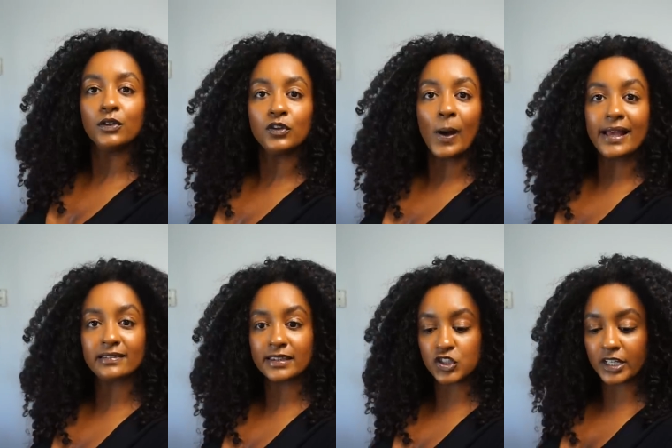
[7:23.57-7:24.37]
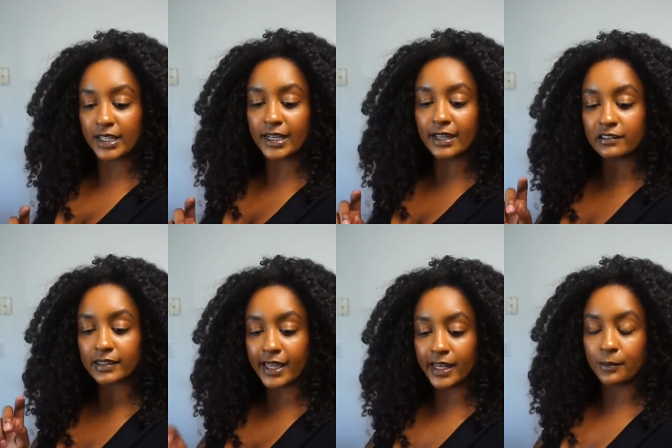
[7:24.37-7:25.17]
So as the chicken
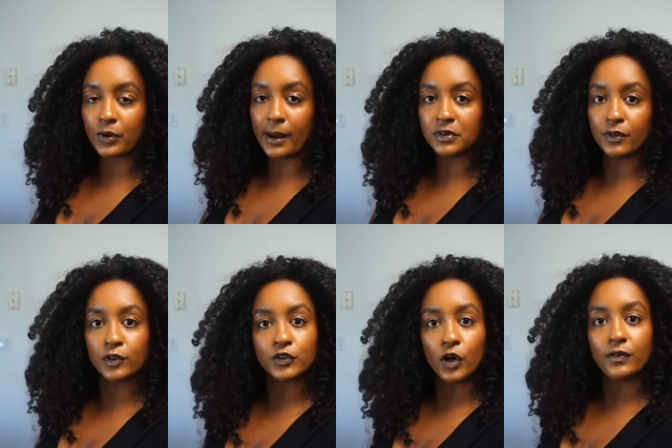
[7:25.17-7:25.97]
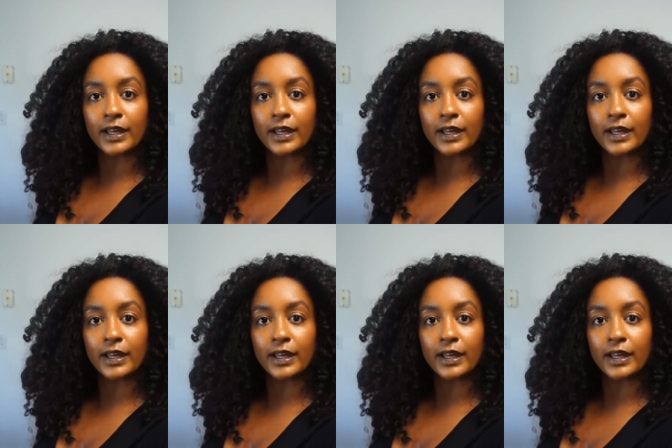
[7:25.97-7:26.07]
is getting prepped on the stove,